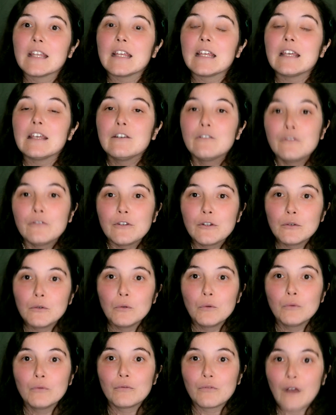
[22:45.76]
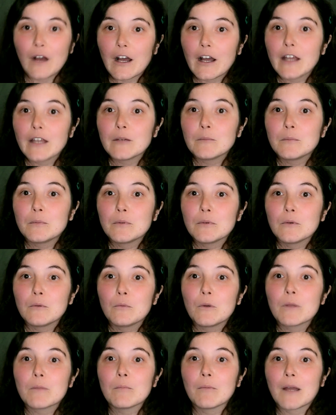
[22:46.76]
if you vibe
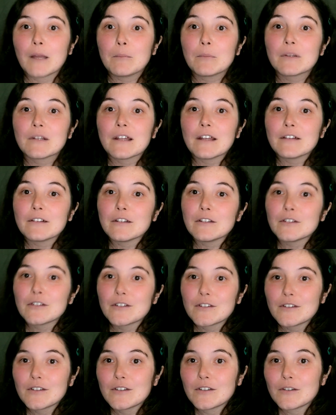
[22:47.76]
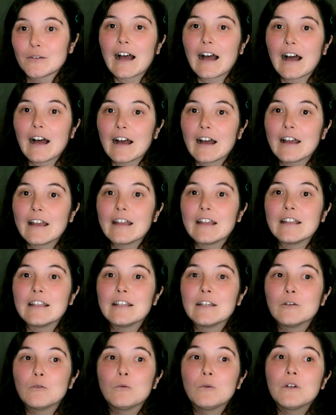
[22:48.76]
with my playlists,
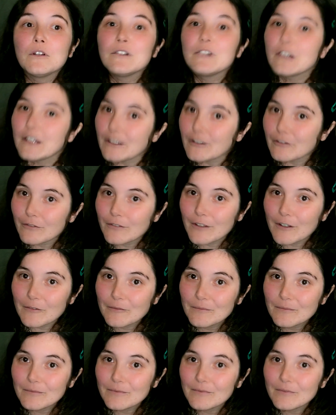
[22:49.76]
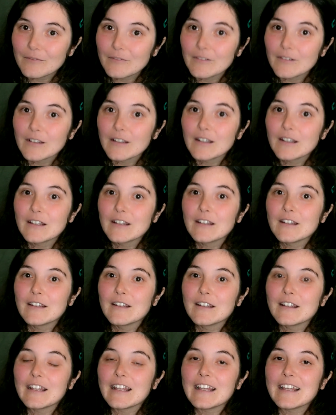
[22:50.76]
I will leave them
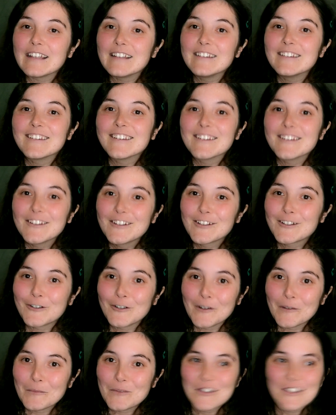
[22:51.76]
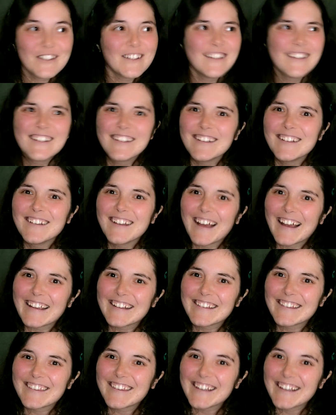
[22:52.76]
in the description,
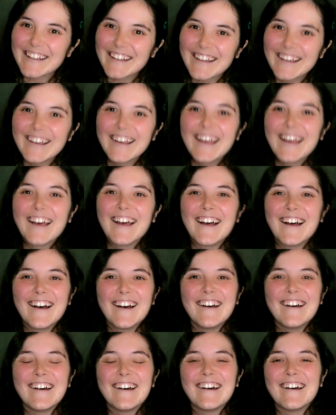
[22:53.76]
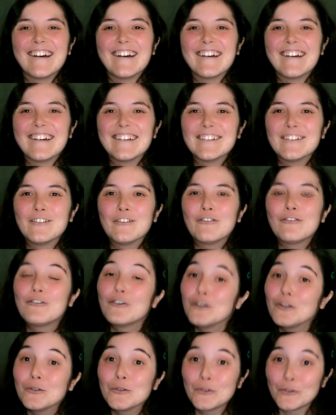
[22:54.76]
I think,
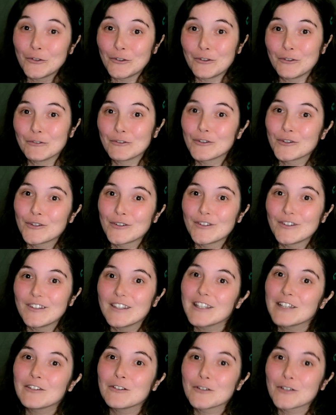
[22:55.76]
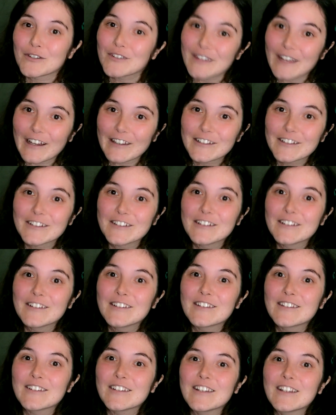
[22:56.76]
for you to use in your sessions,
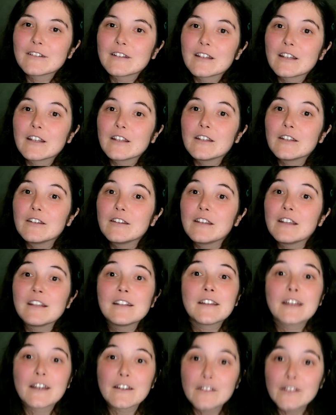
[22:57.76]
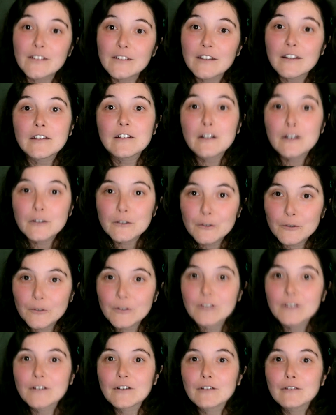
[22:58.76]
in case they are good
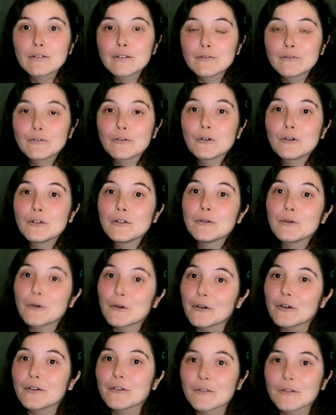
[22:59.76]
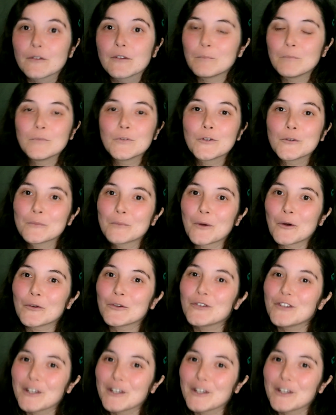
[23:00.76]
enough for your, suppose,